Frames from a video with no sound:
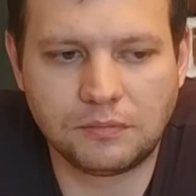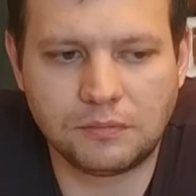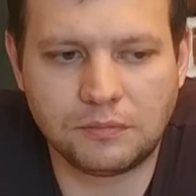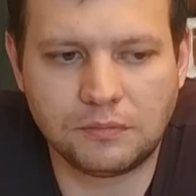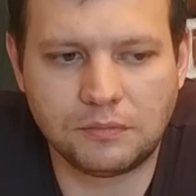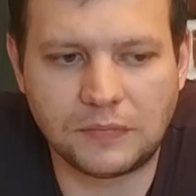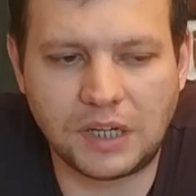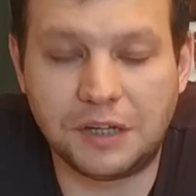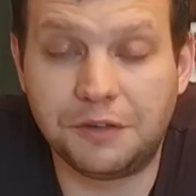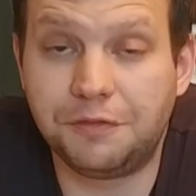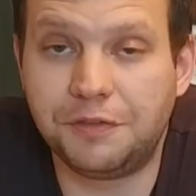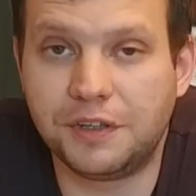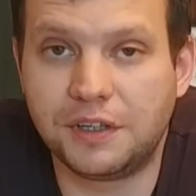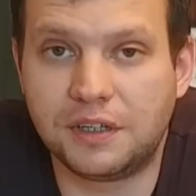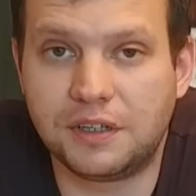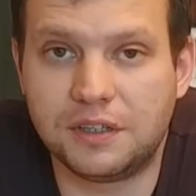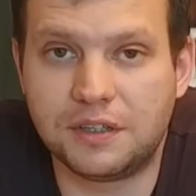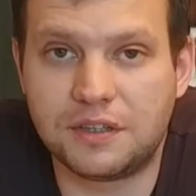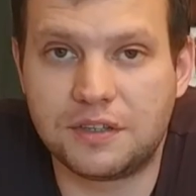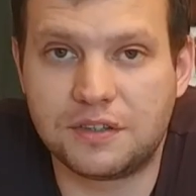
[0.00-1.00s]
I think
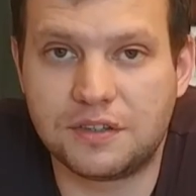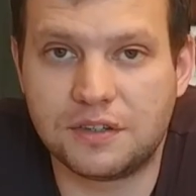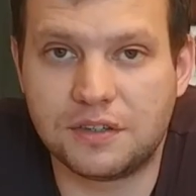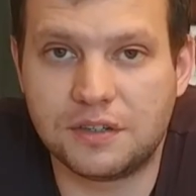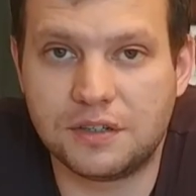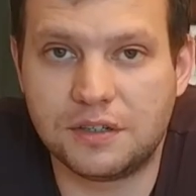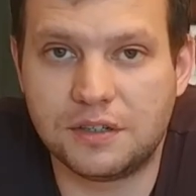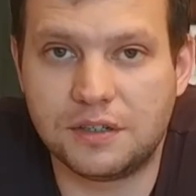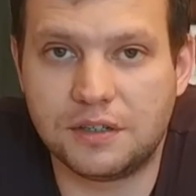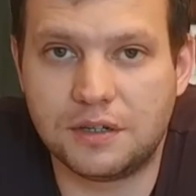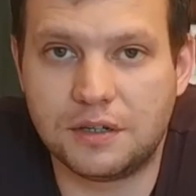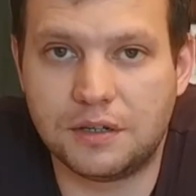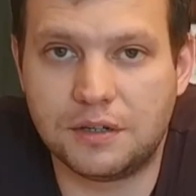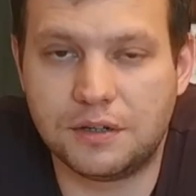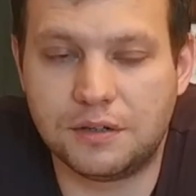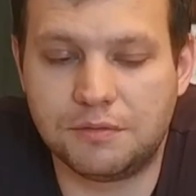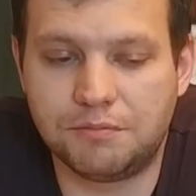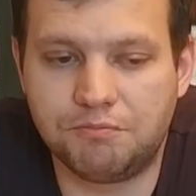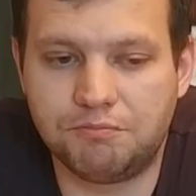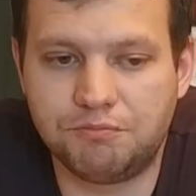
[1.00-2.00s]
it's
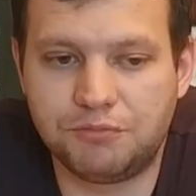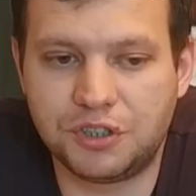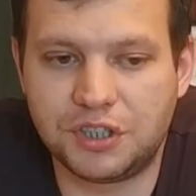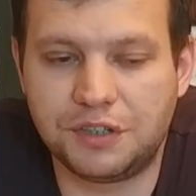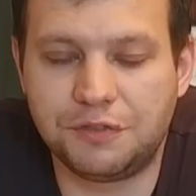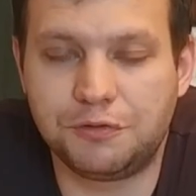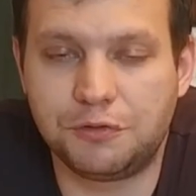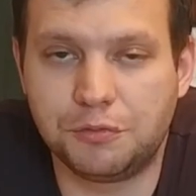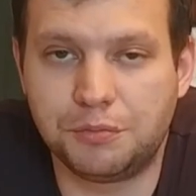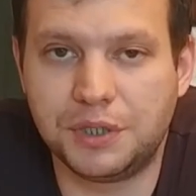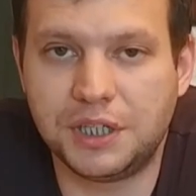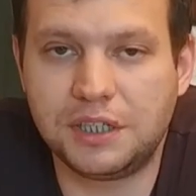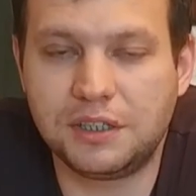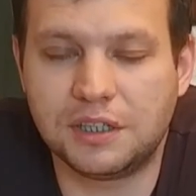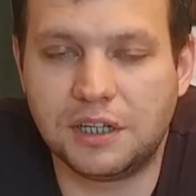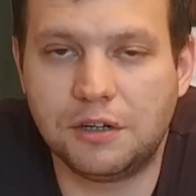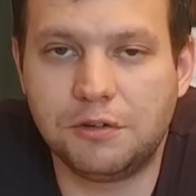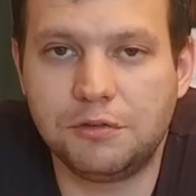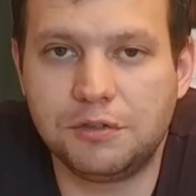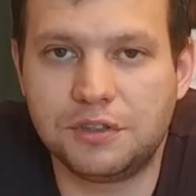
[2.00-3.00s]
safe to make now.
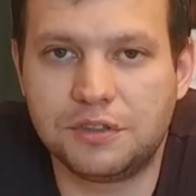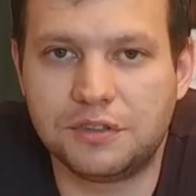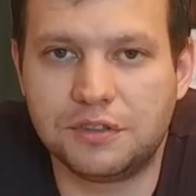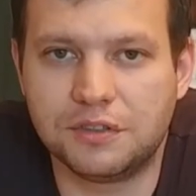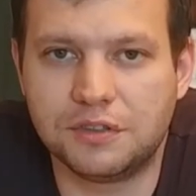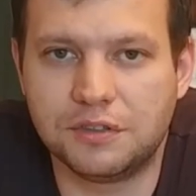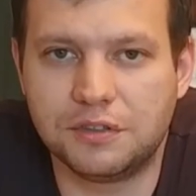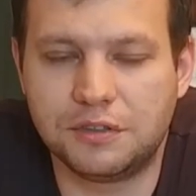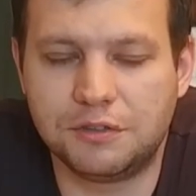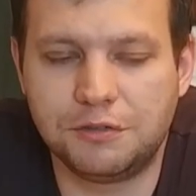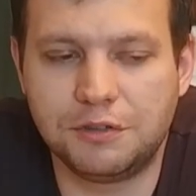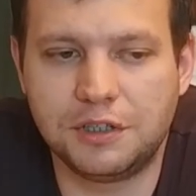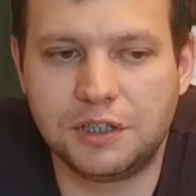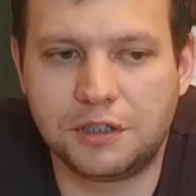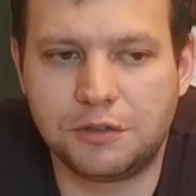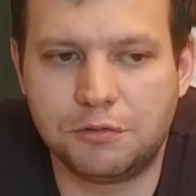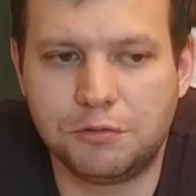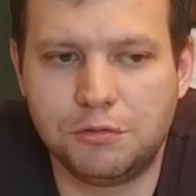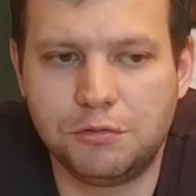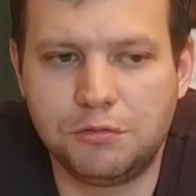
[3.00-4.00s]
It's really
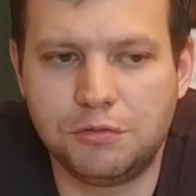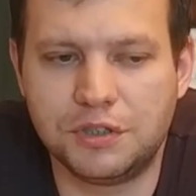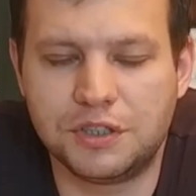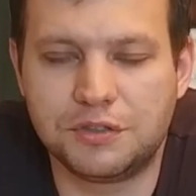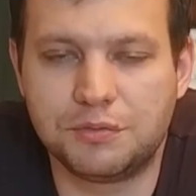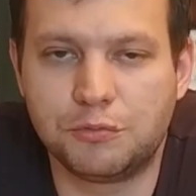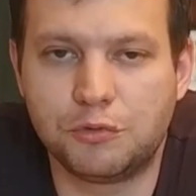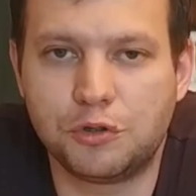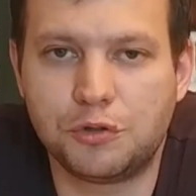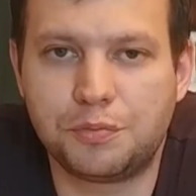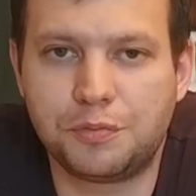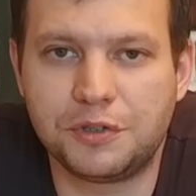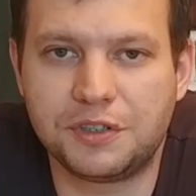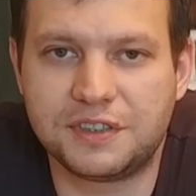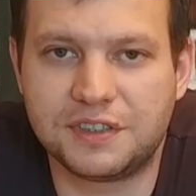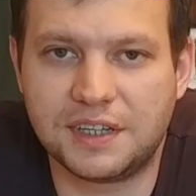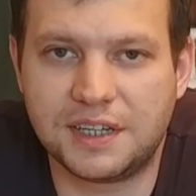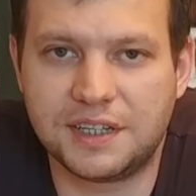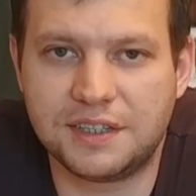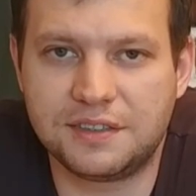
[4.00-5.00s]
cool. It's more
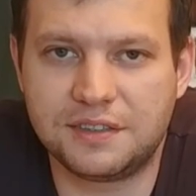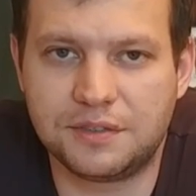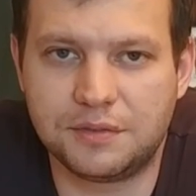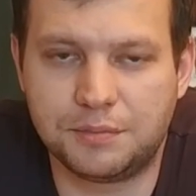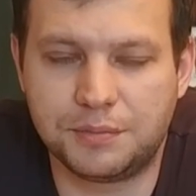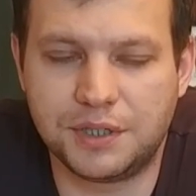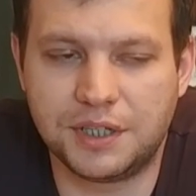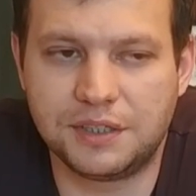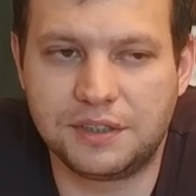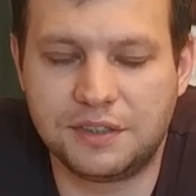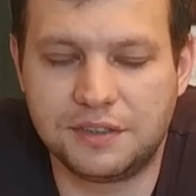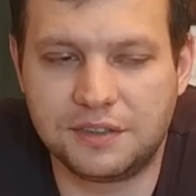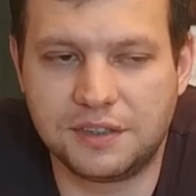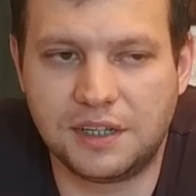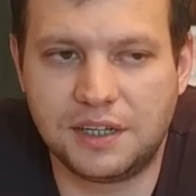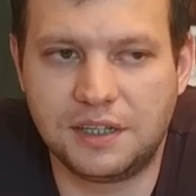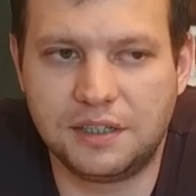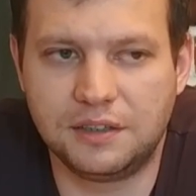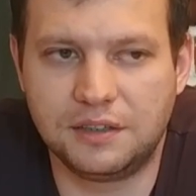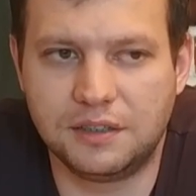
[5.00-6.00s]
precise by
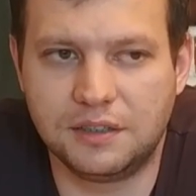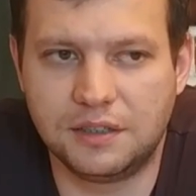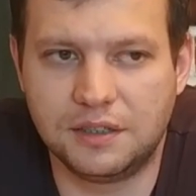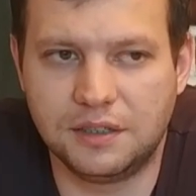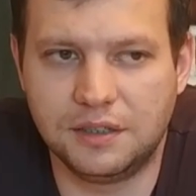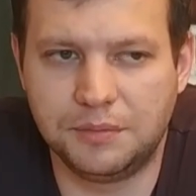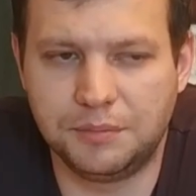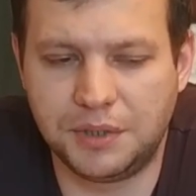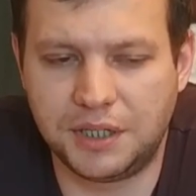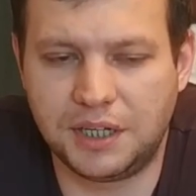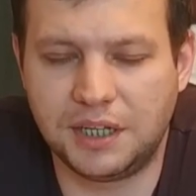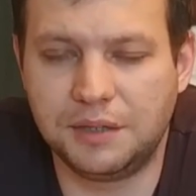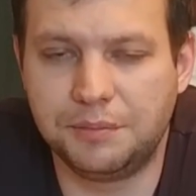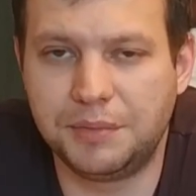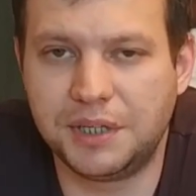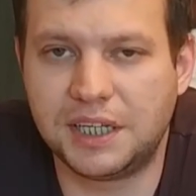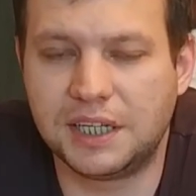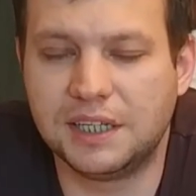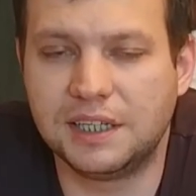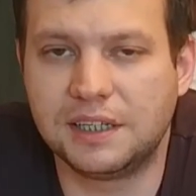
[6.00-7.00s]
design
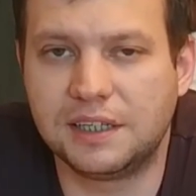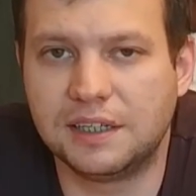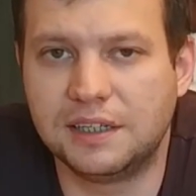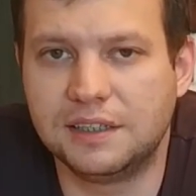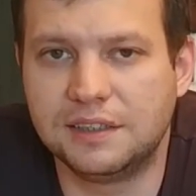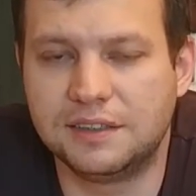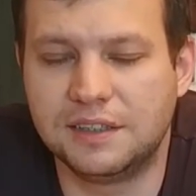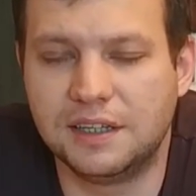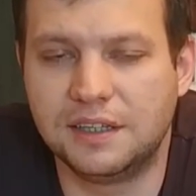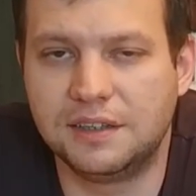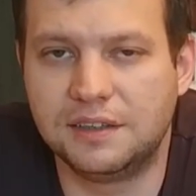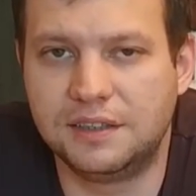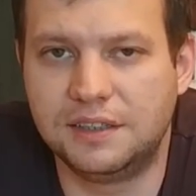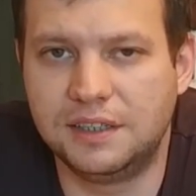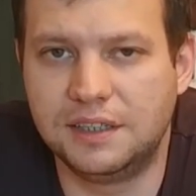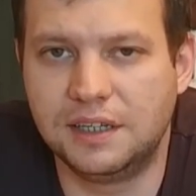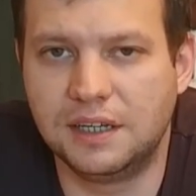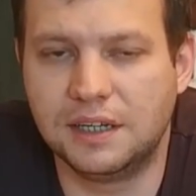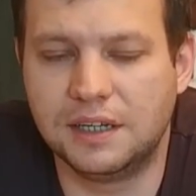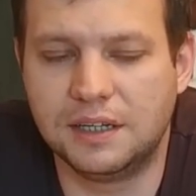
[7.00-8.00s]
mechanically than the
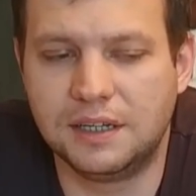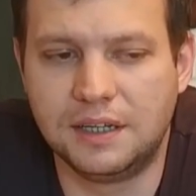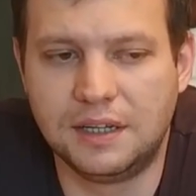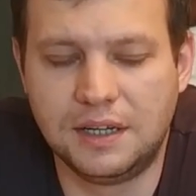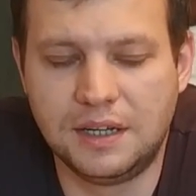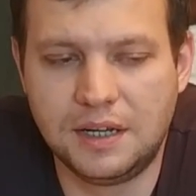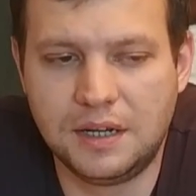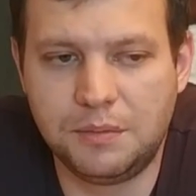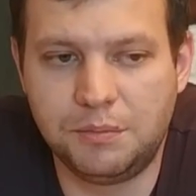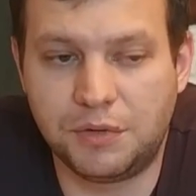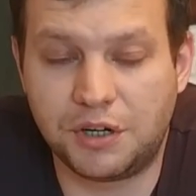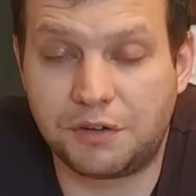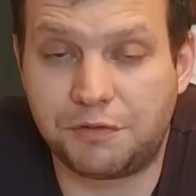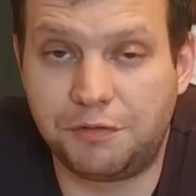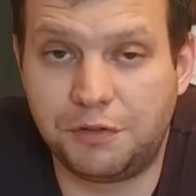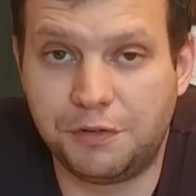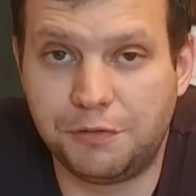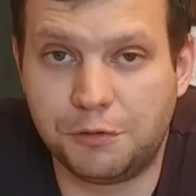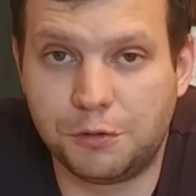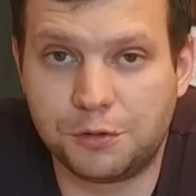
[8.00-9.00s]
Mark III
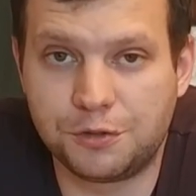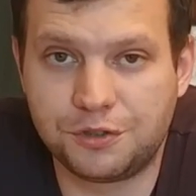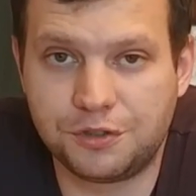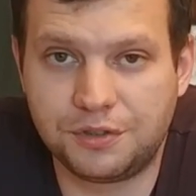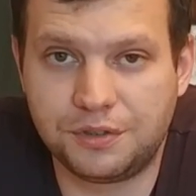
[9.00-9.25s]
version,